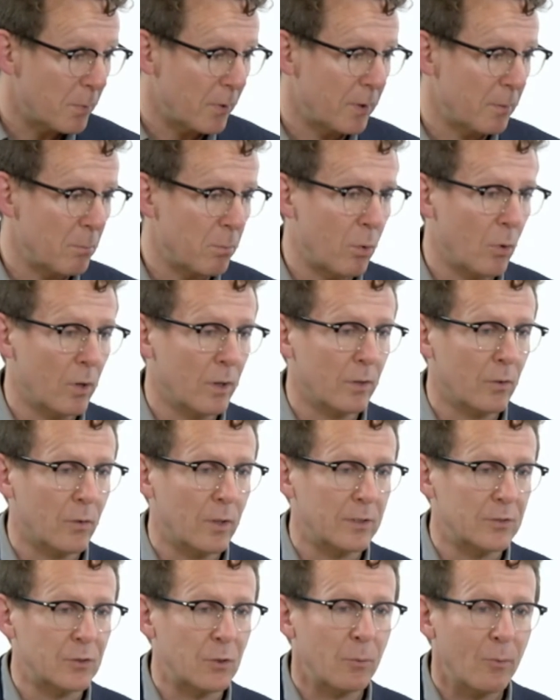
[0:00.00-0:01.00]
important
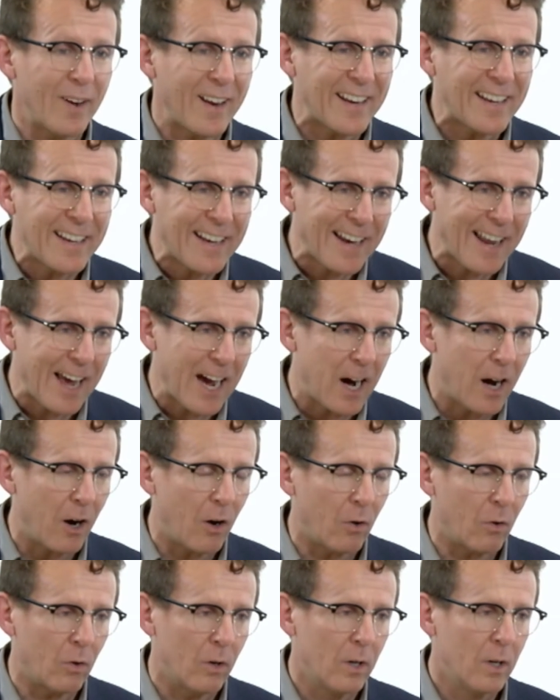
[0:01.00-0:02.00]
question. Right
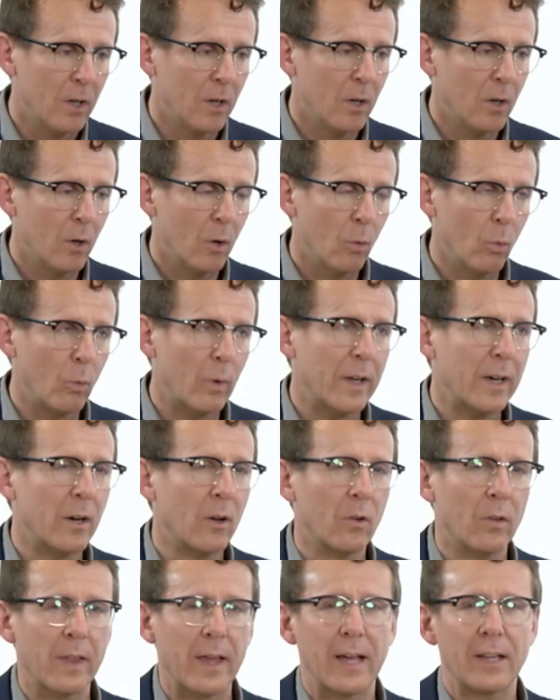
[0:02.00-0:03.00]
now, we
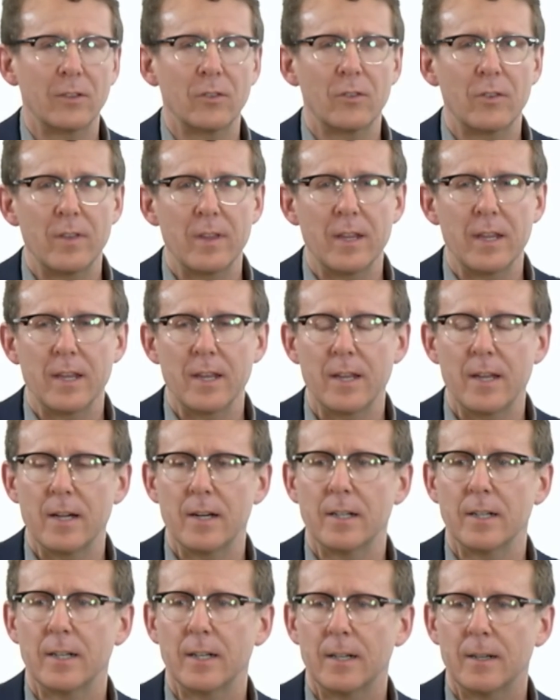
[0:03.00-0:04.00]
know that the
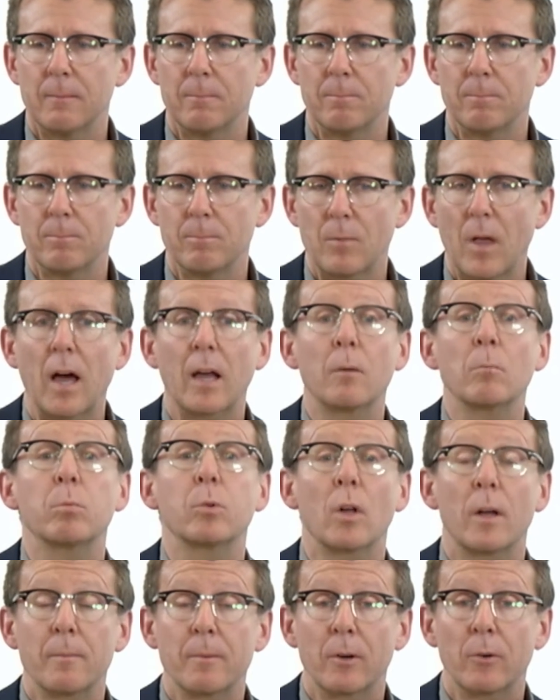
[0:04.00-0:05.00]

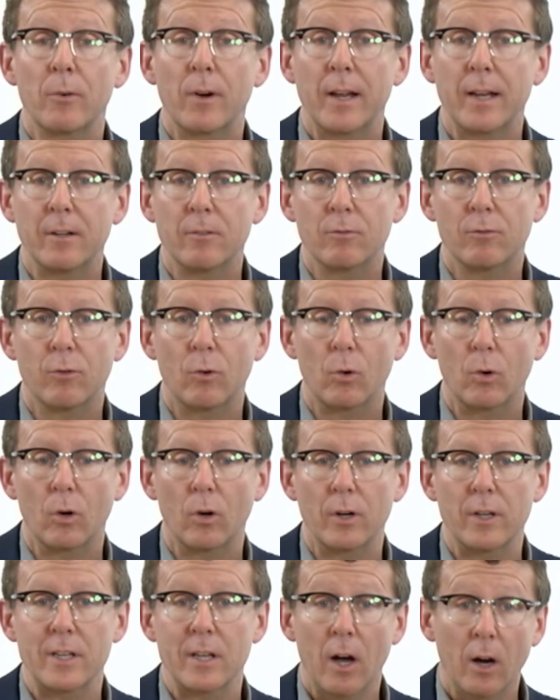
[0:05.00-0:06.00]
unemployment rate
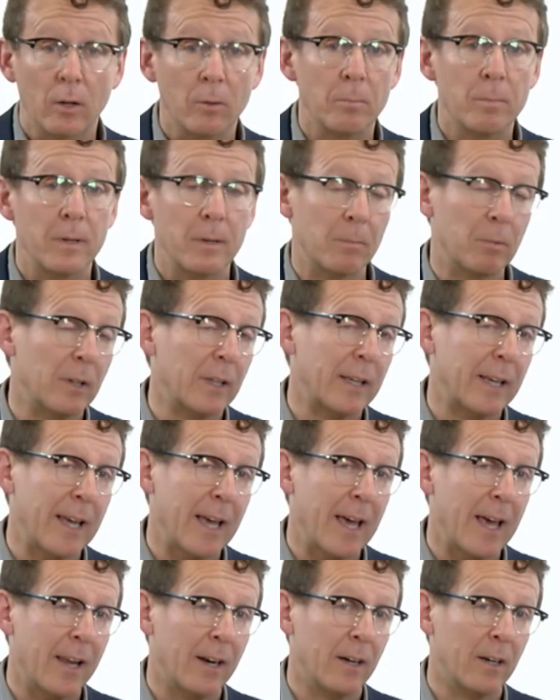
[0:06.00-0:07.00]
for young people in
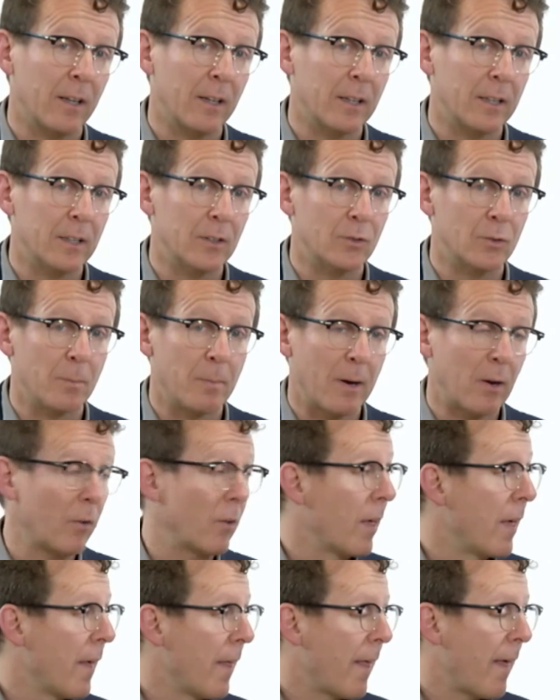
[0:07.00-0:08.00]
Canada is
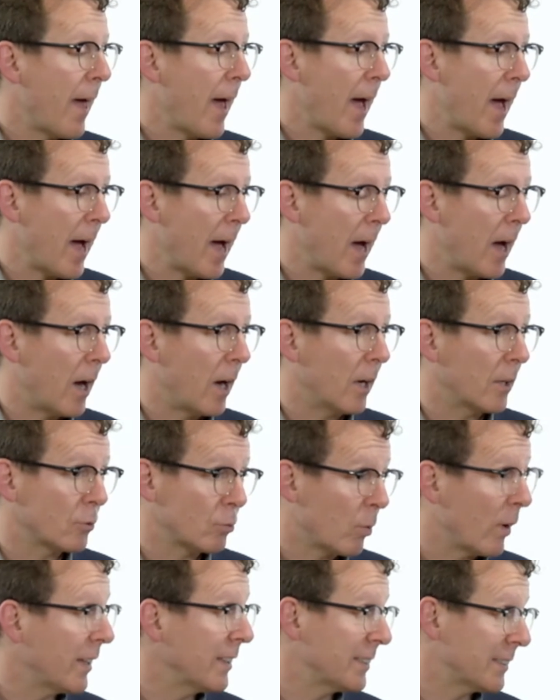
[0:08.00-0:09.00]
about
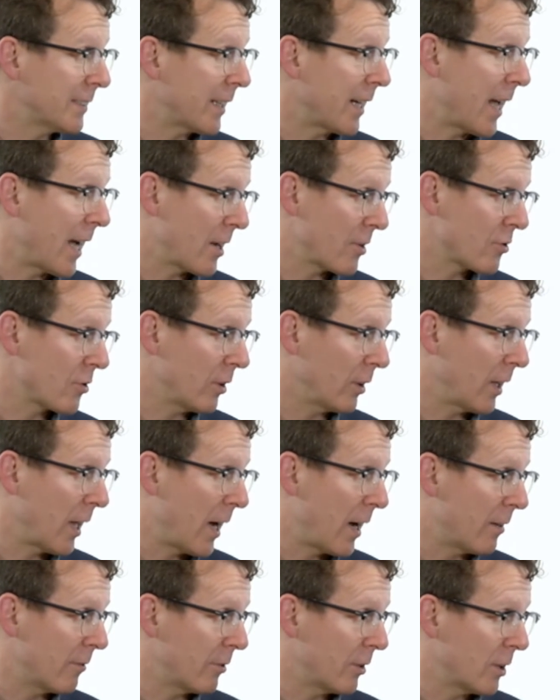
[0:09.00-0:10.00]
twice the national
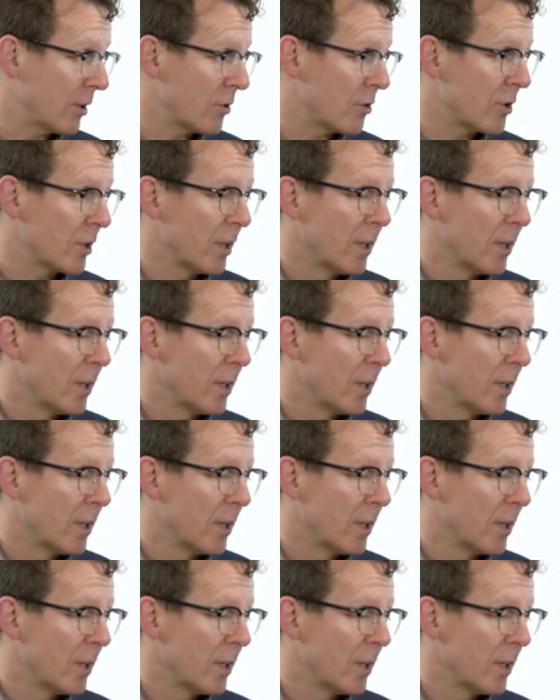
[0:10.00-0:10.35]
average.